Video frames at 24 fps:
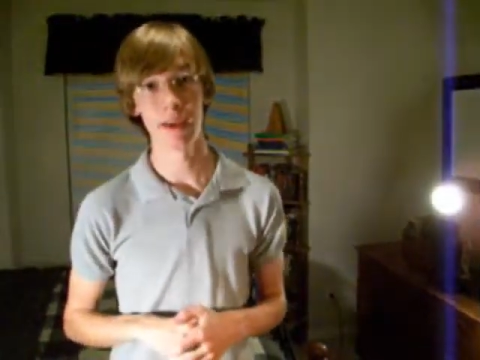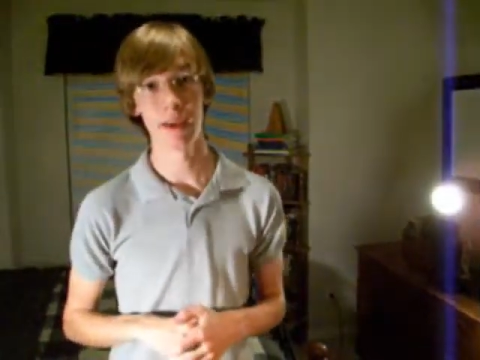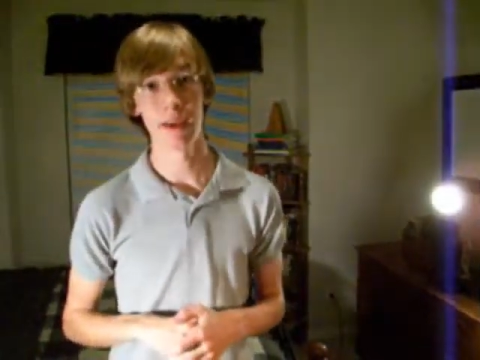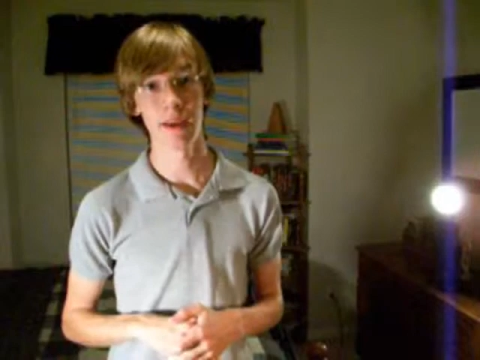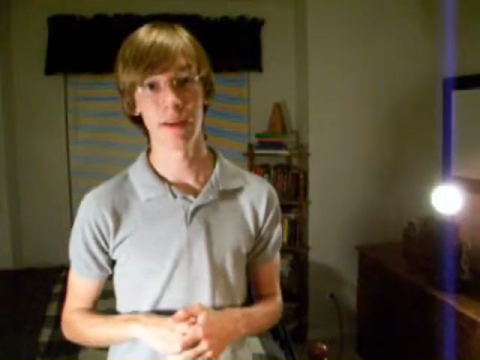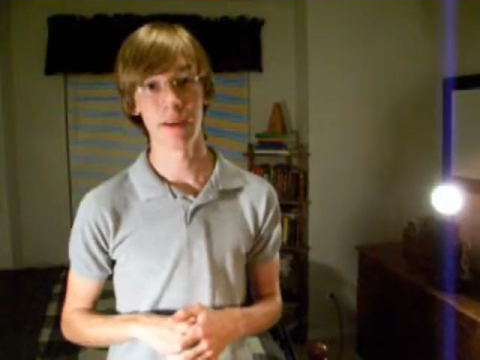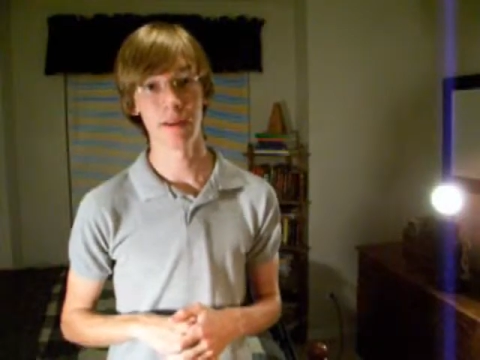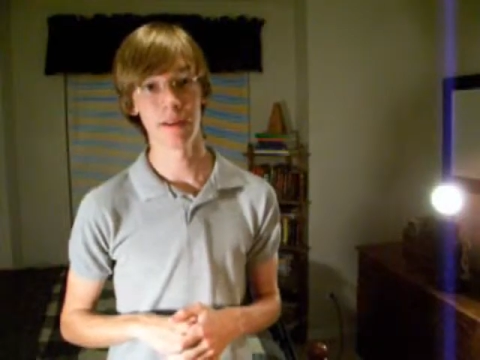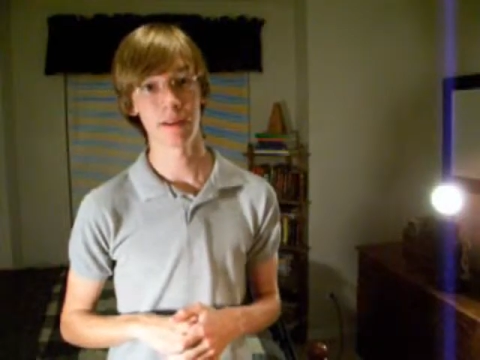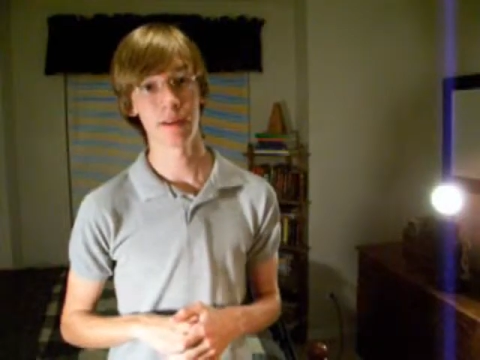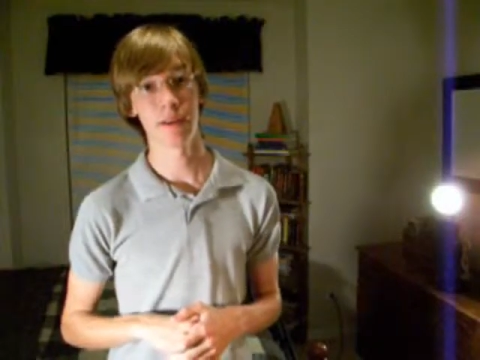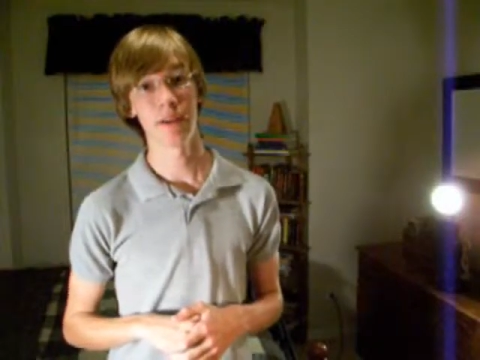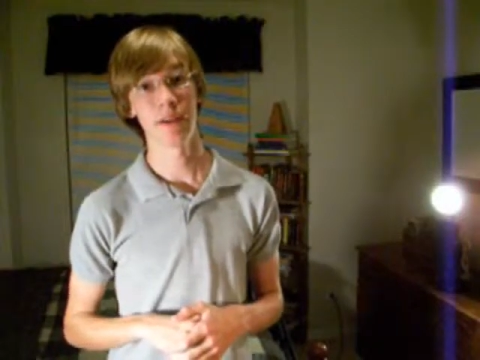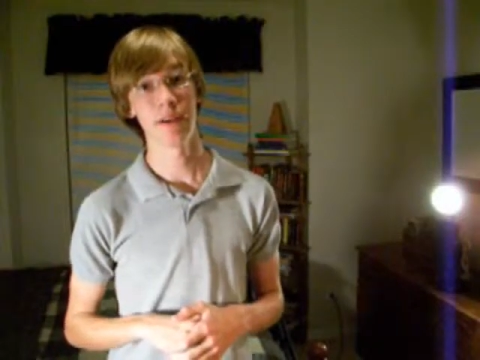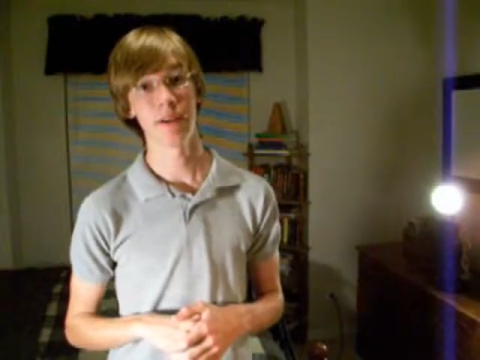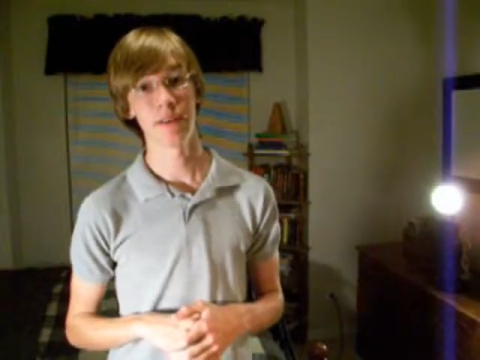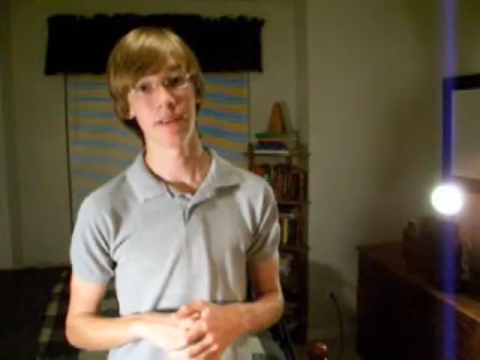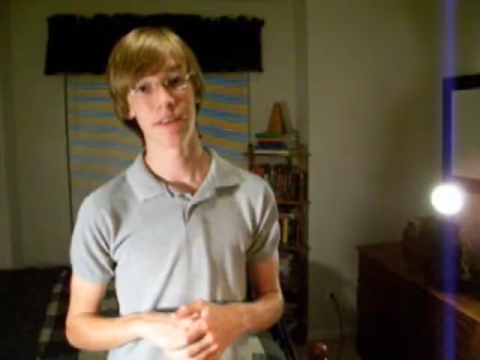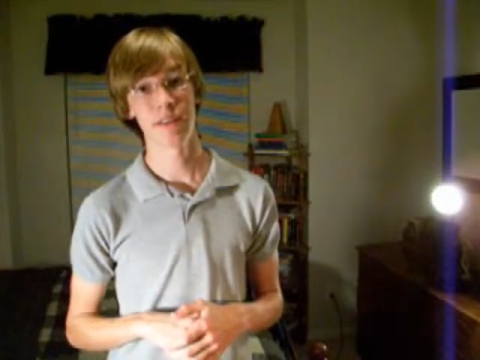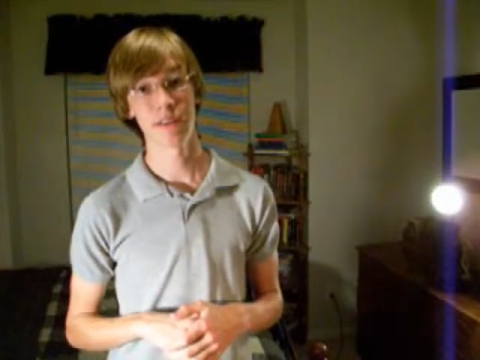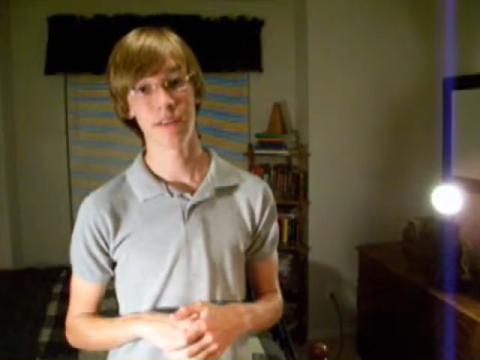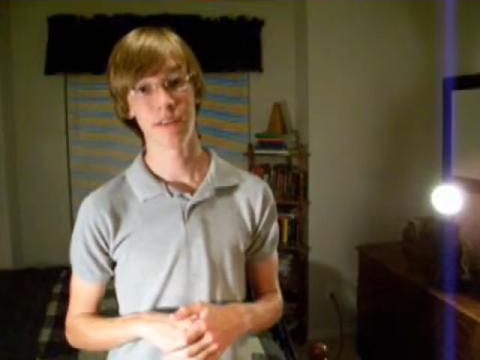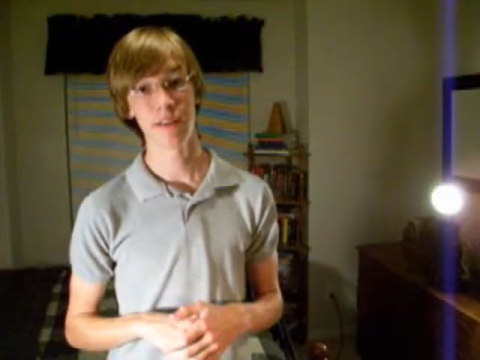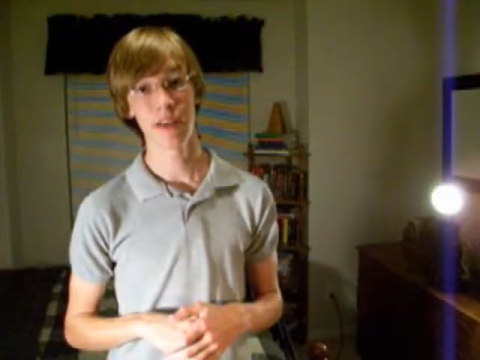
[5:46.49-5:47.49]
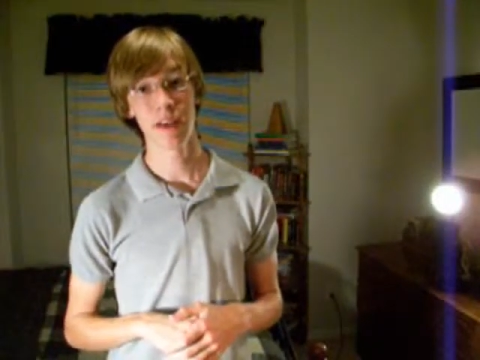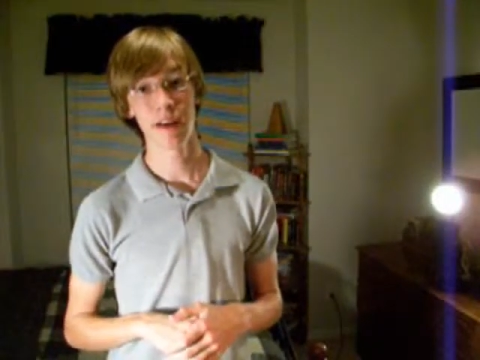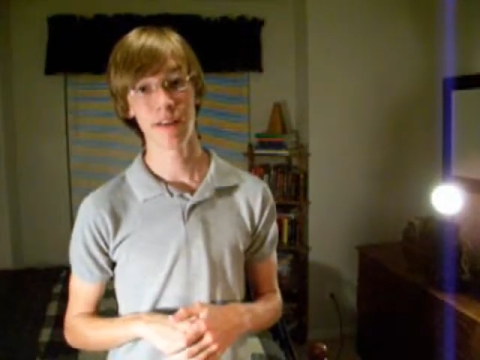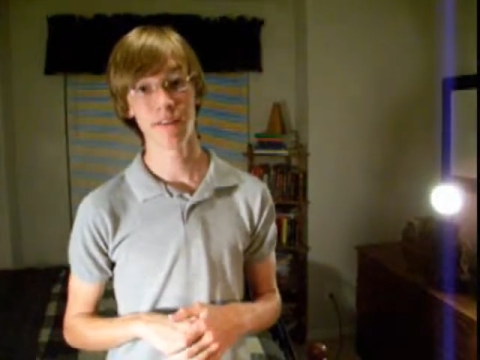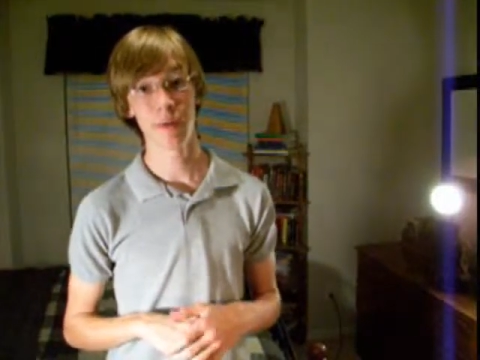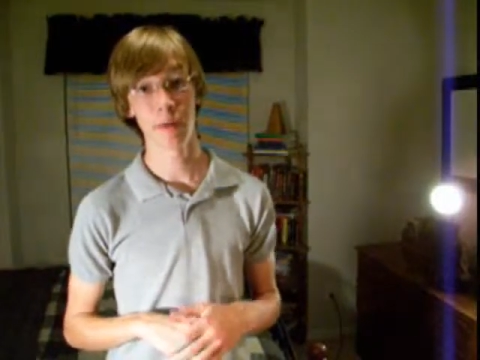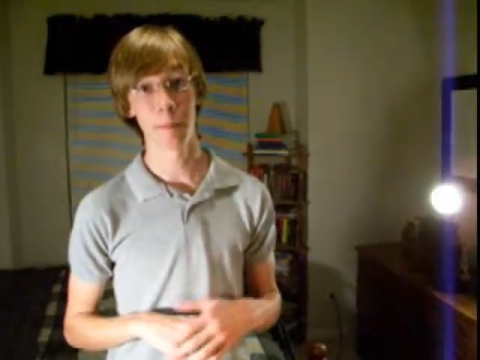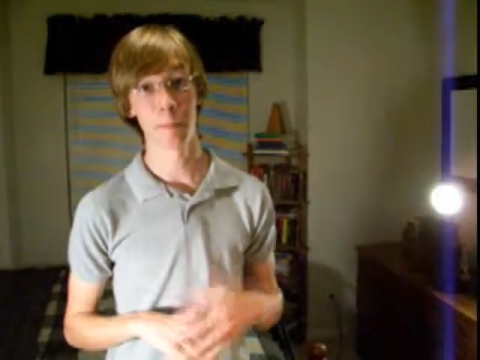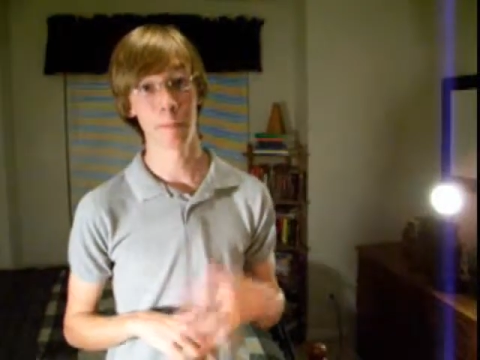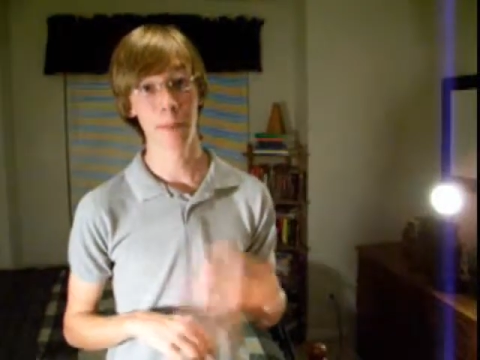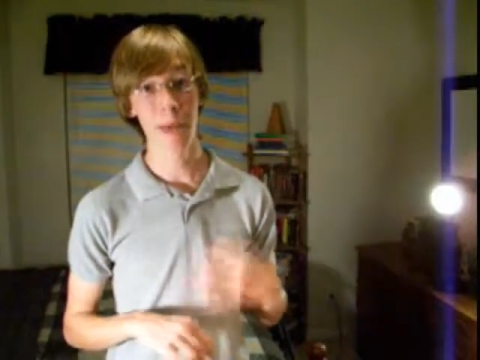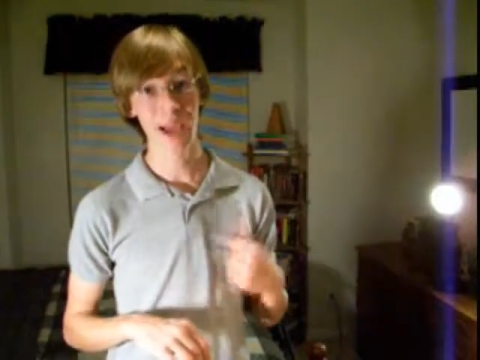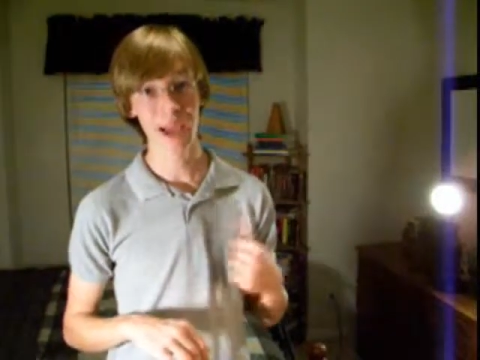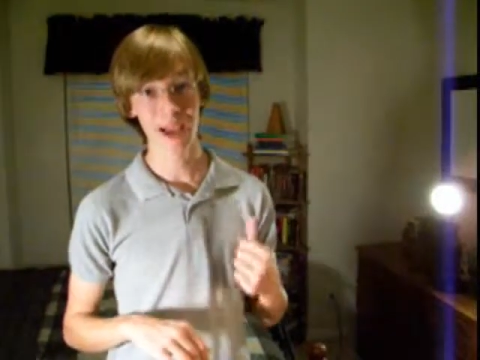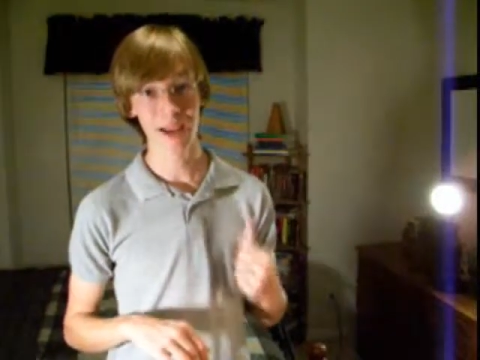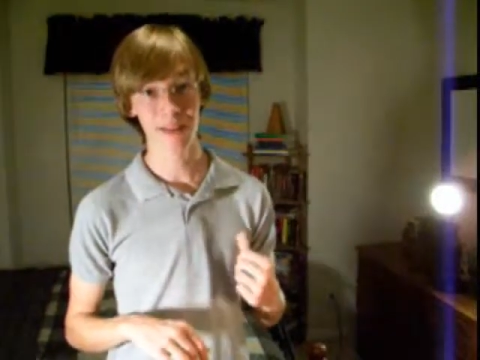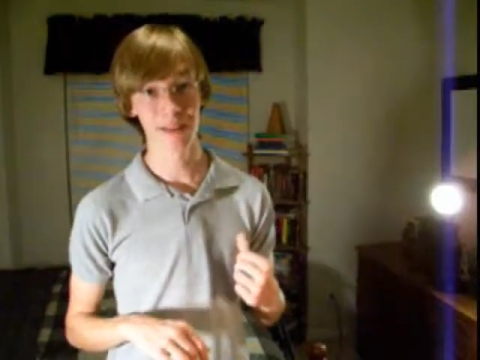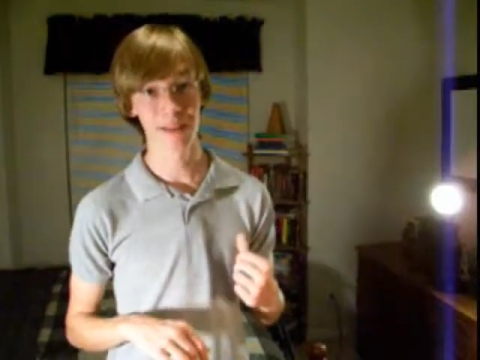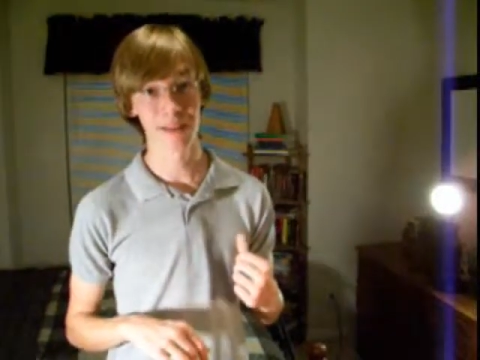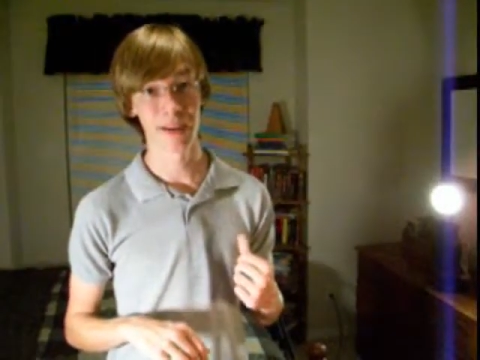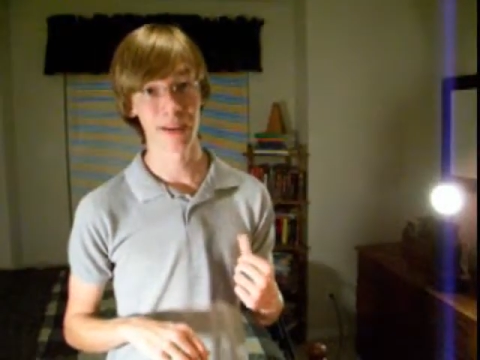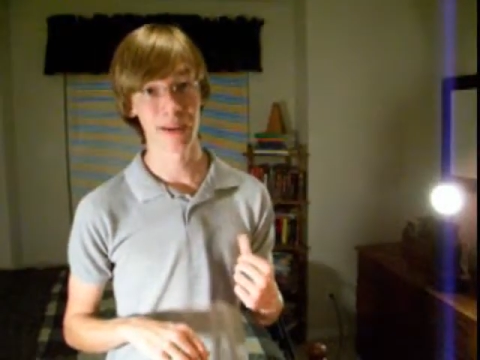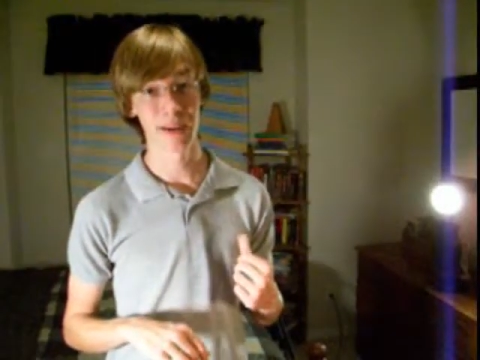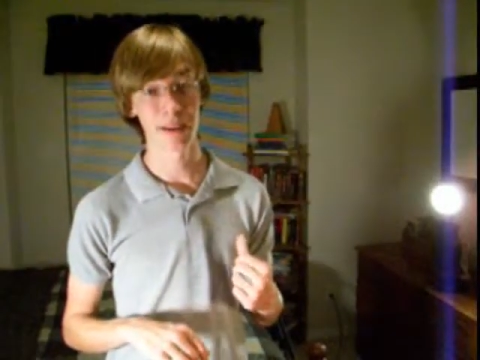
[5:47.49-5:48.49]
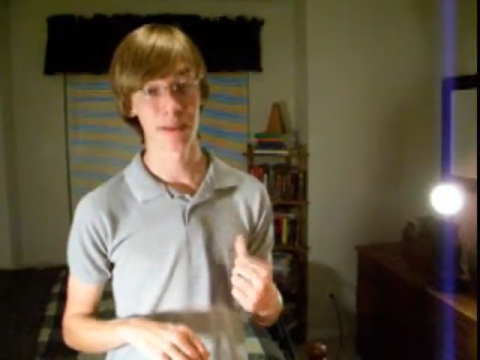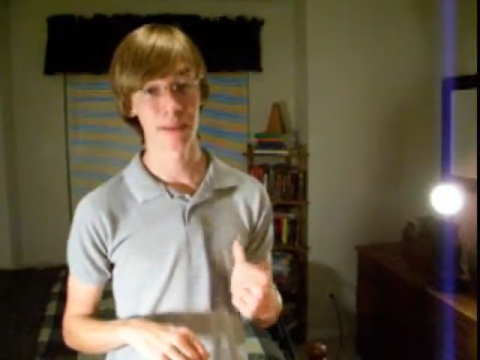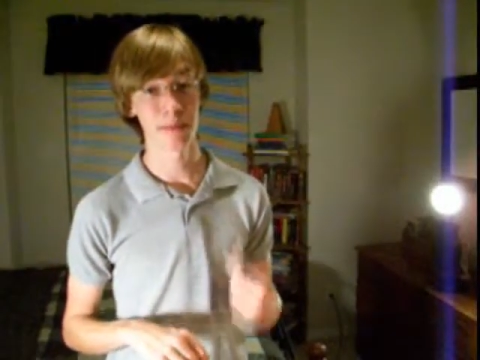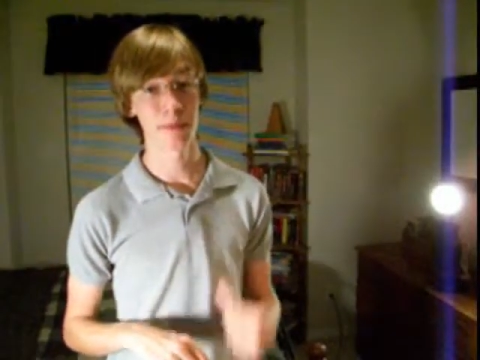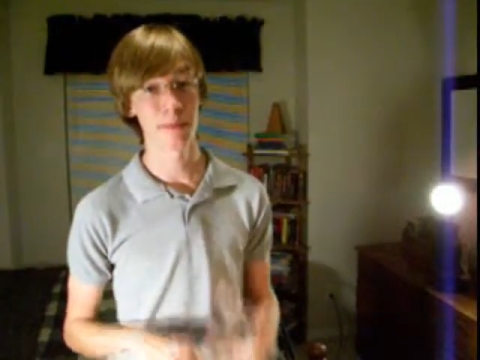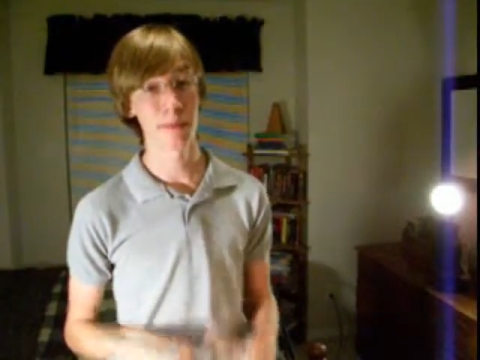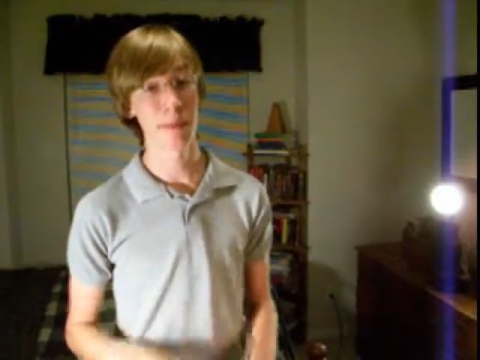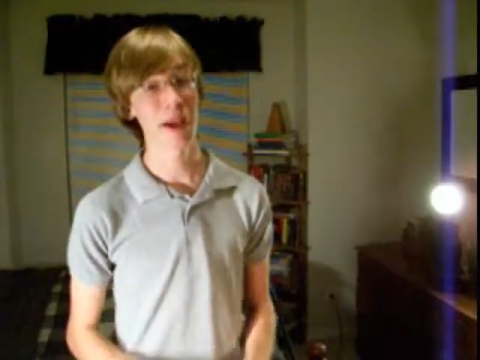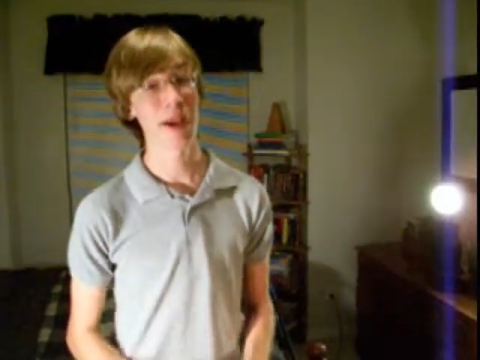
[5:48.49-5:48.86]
And instead of a backlight,